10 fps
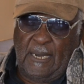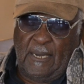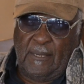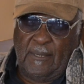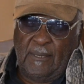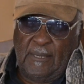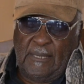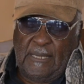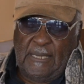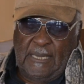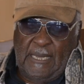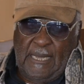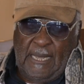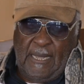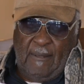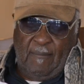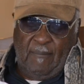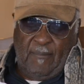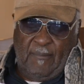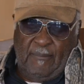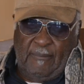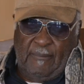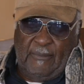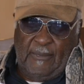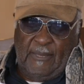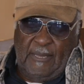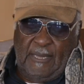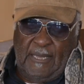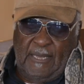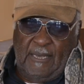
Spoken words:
And he will rock around, a little short fella.